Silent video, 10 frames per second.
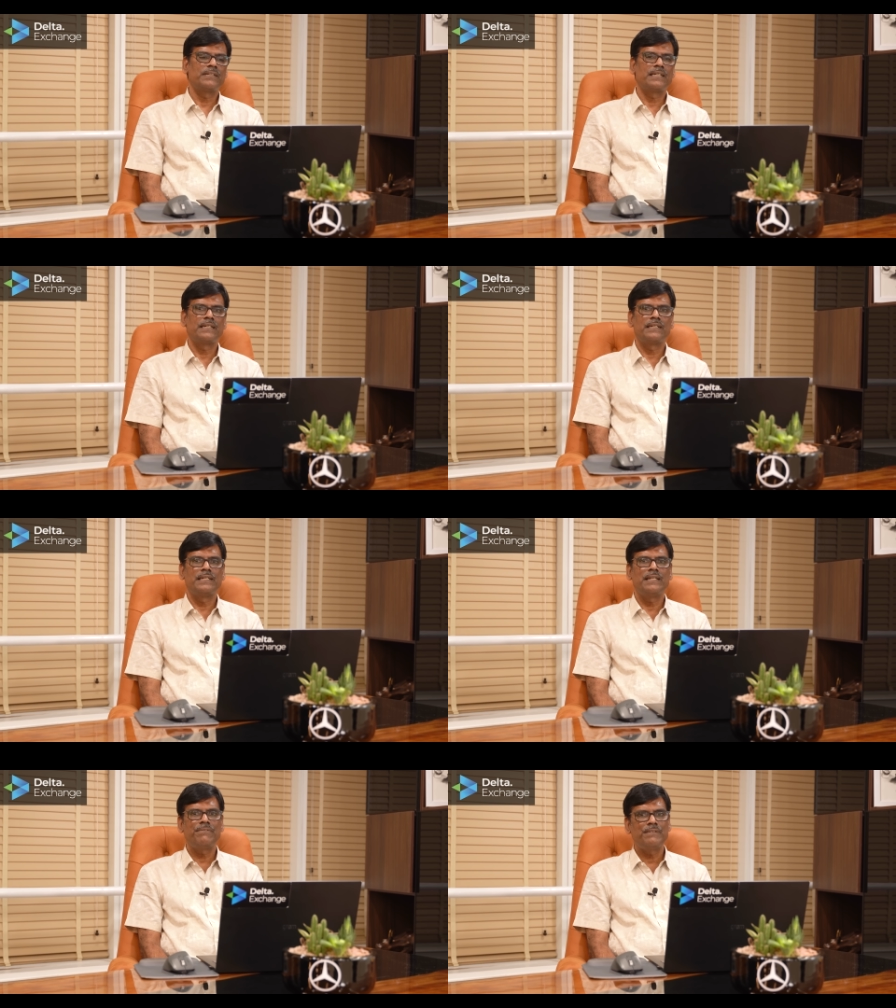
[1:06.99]
the
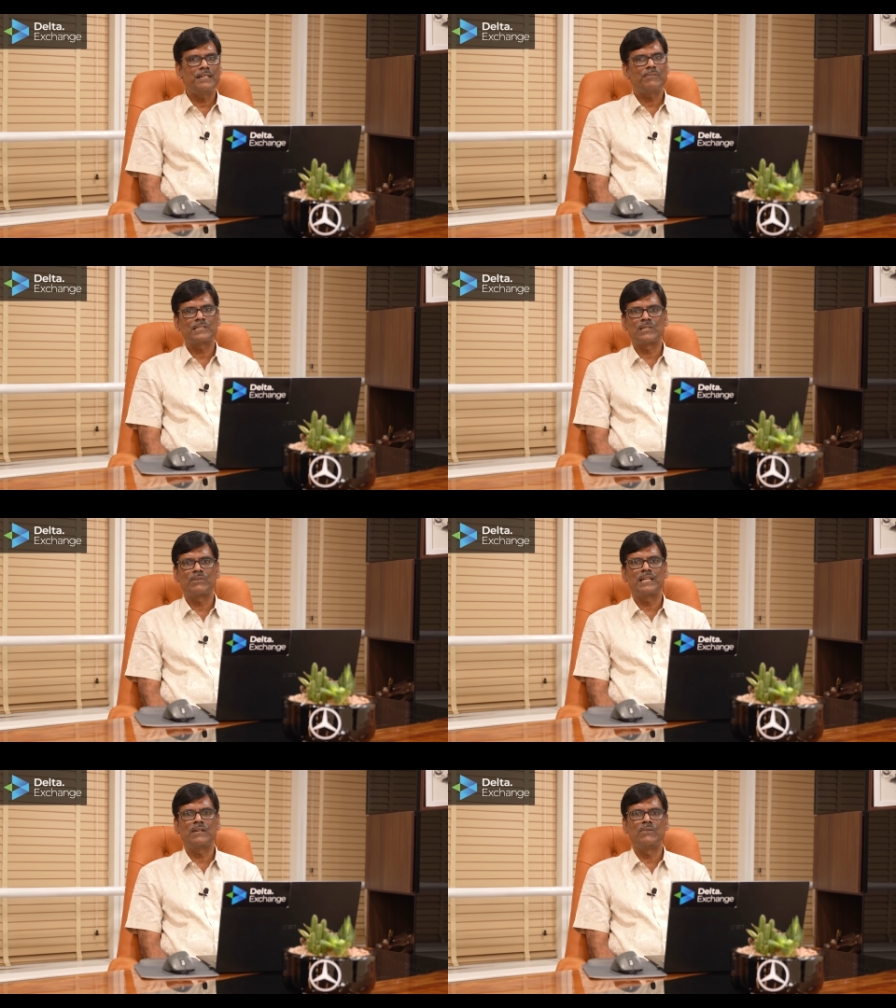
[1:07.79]
Nifty was
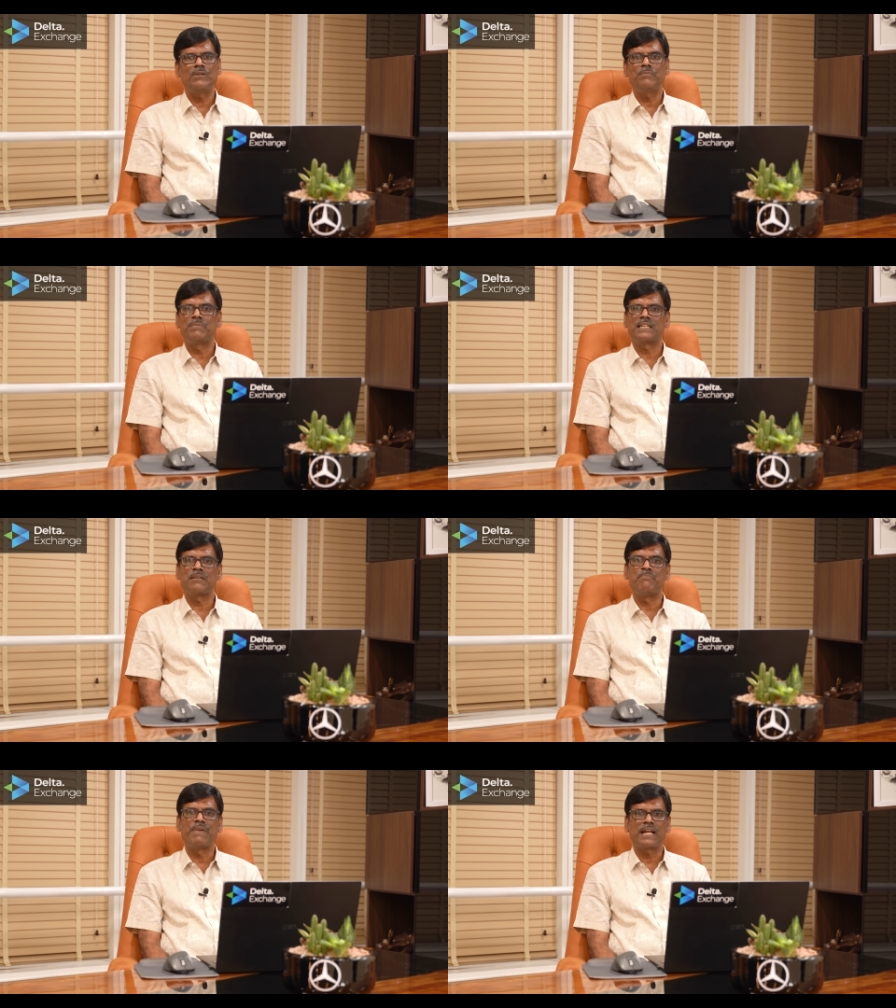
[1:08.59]
looking good, but
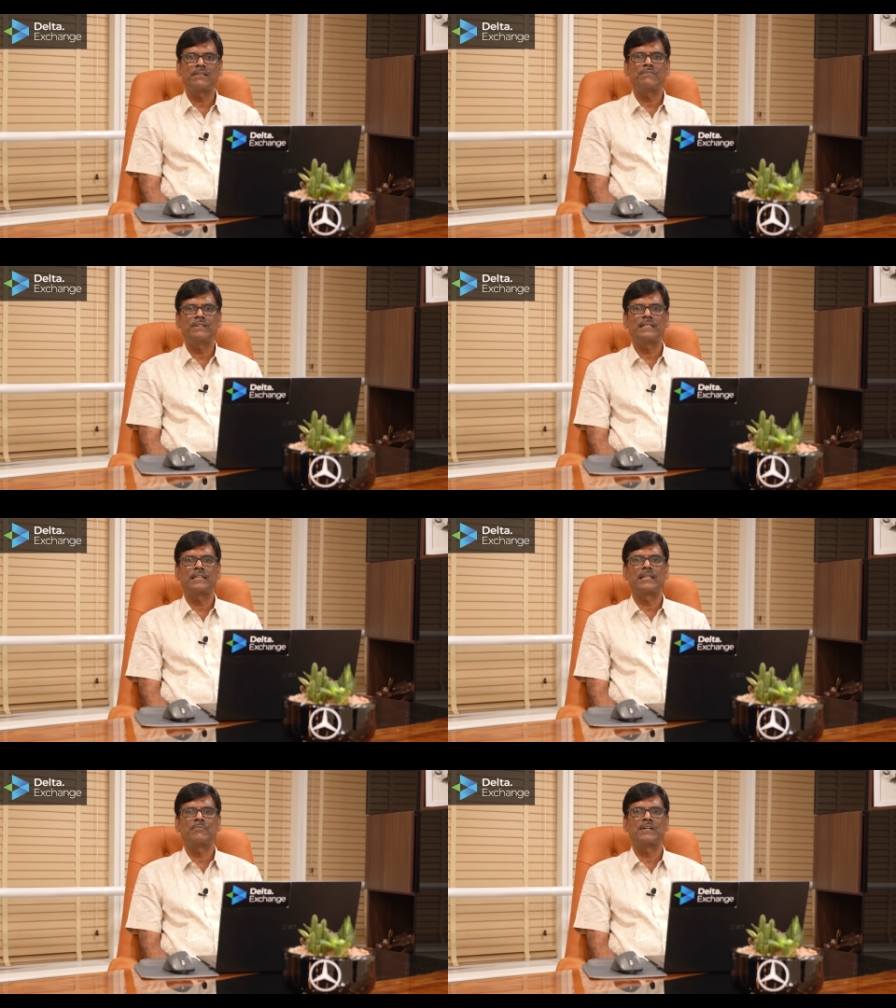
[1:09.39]
the Bank Nifty
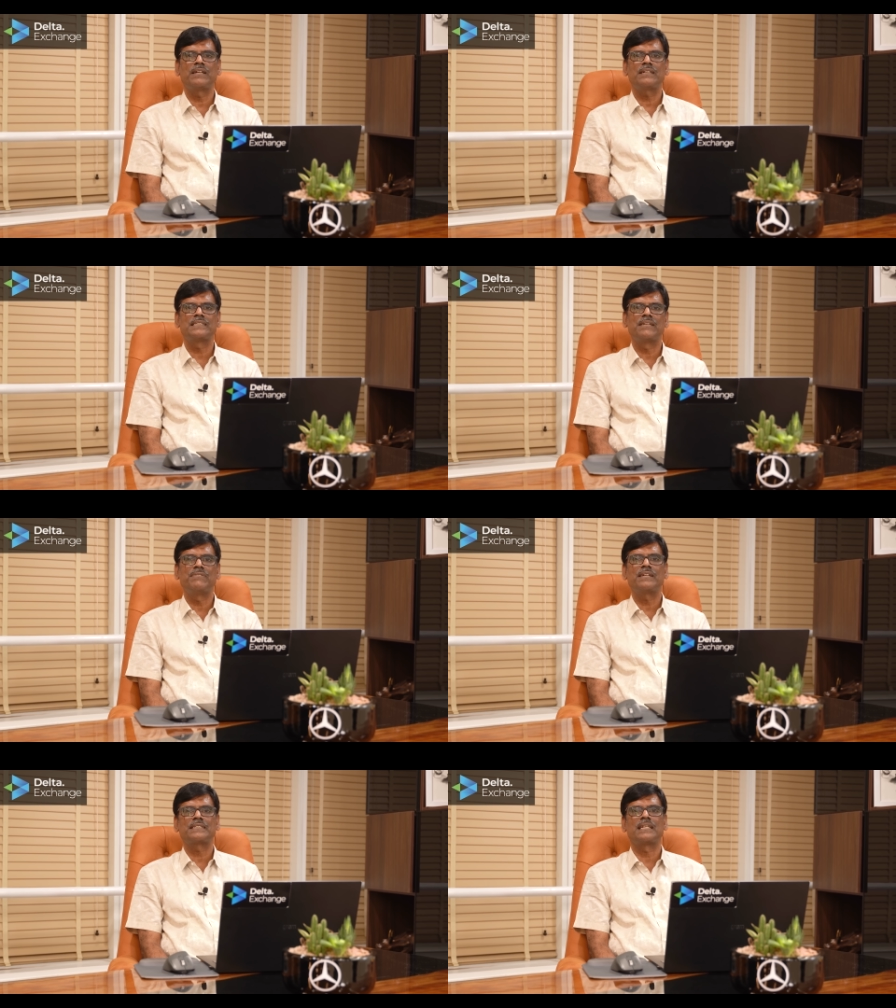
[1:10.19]
came under
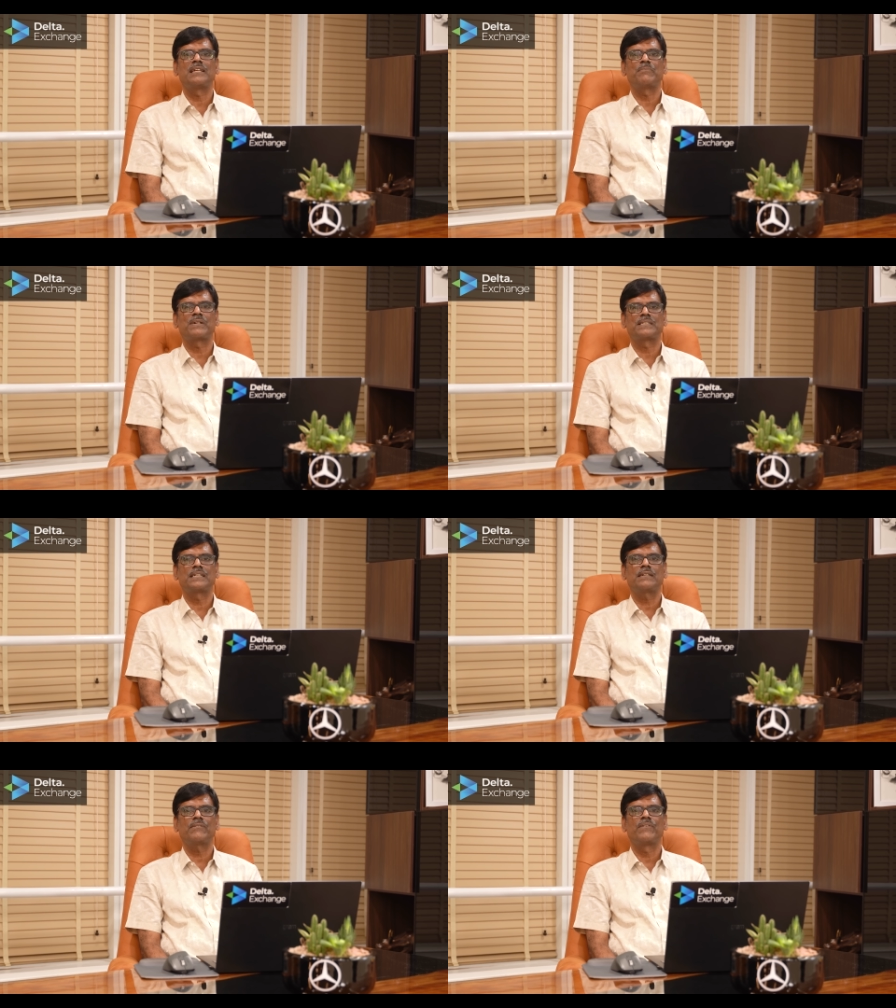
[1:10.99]
severe selling
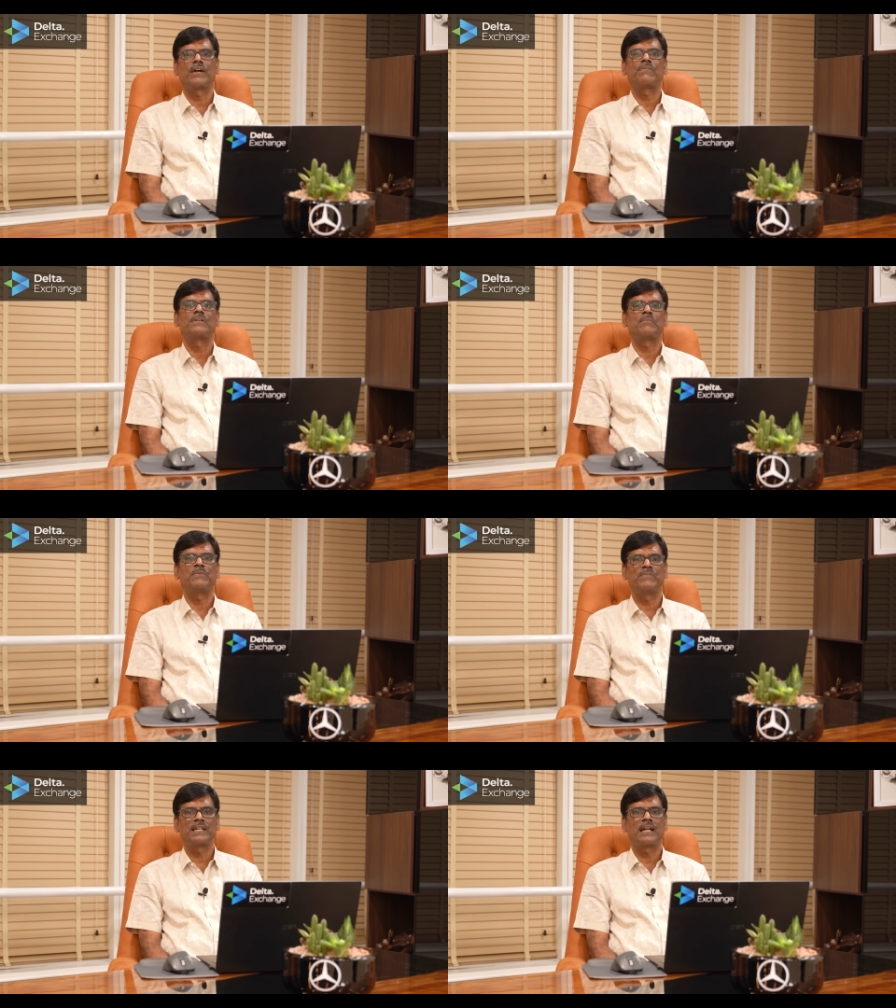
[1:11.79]
pressure after
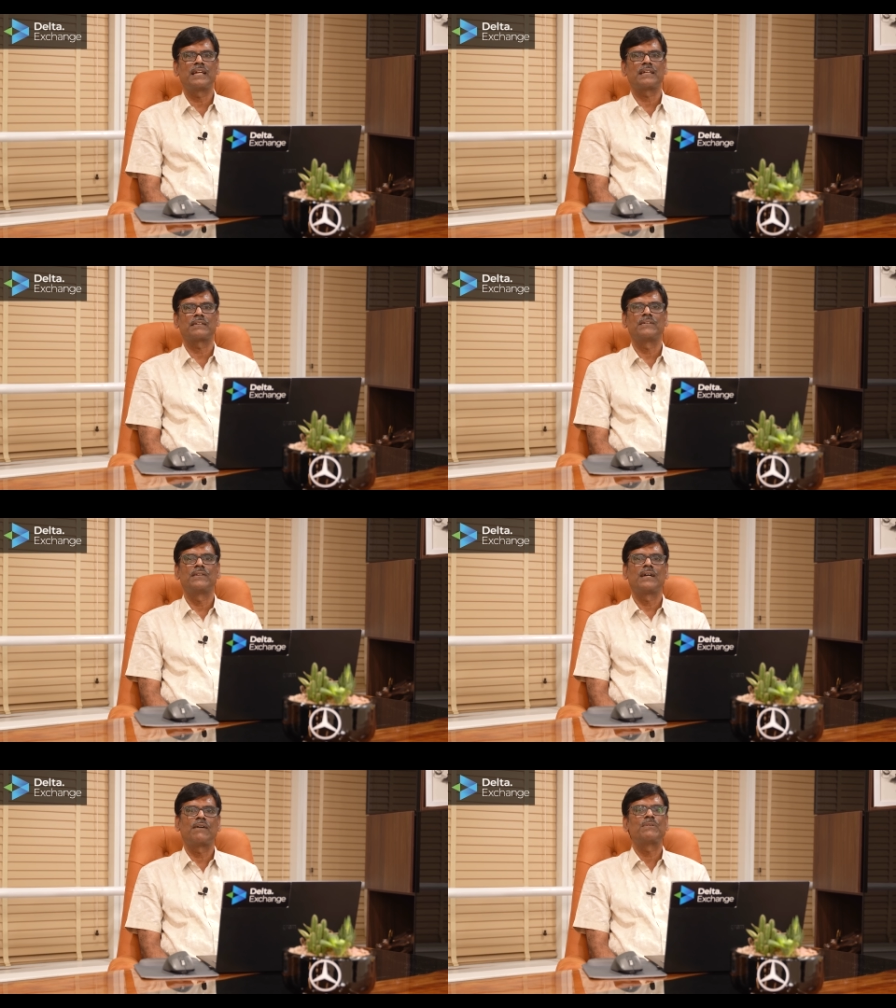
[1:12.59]
moving higher,
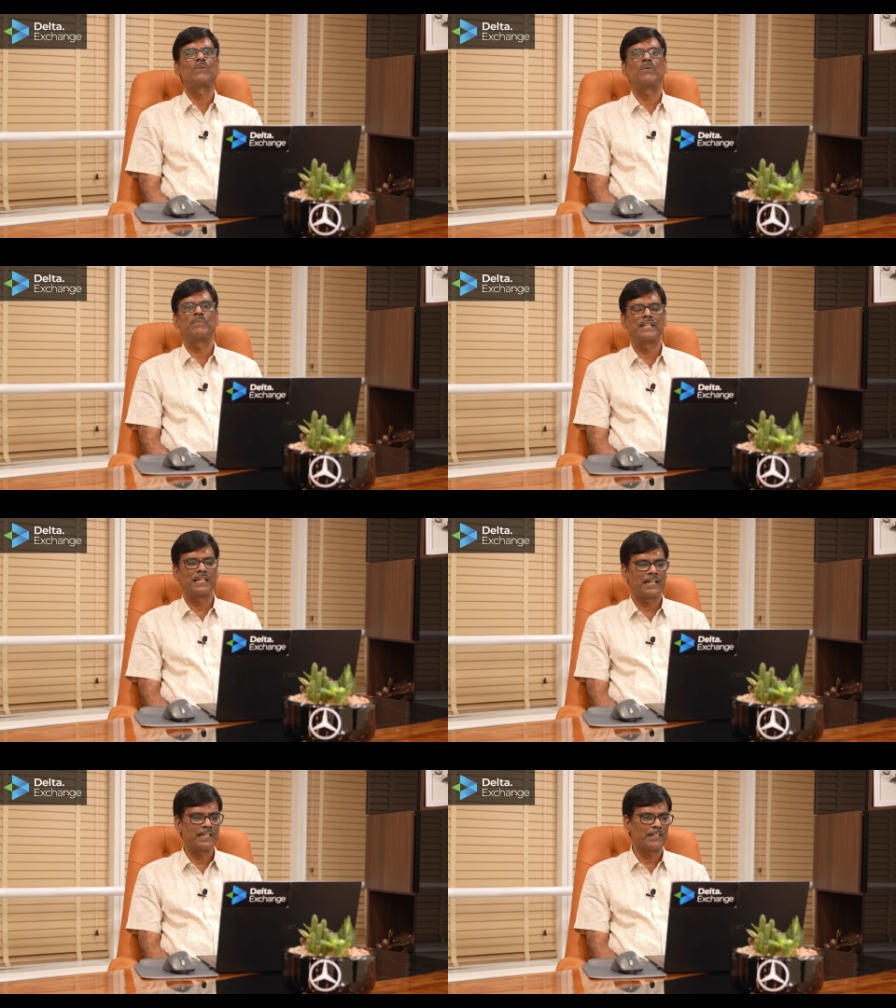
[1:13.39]
after
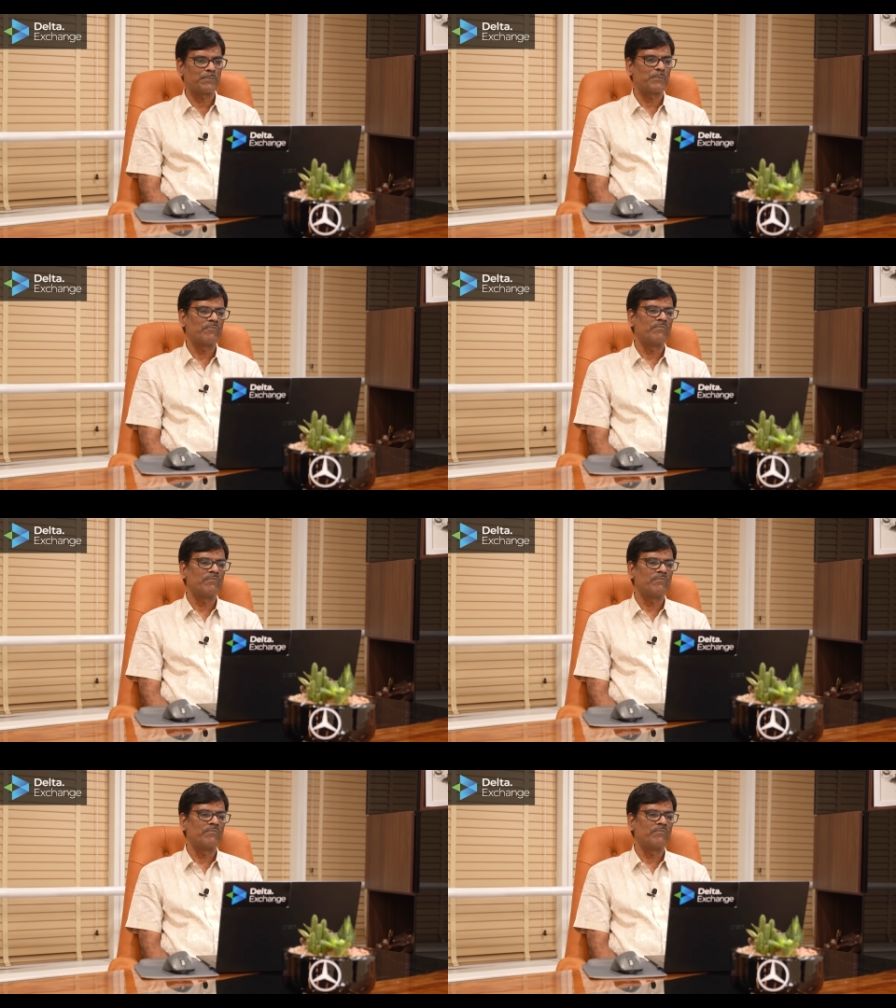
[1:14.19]
opening higher.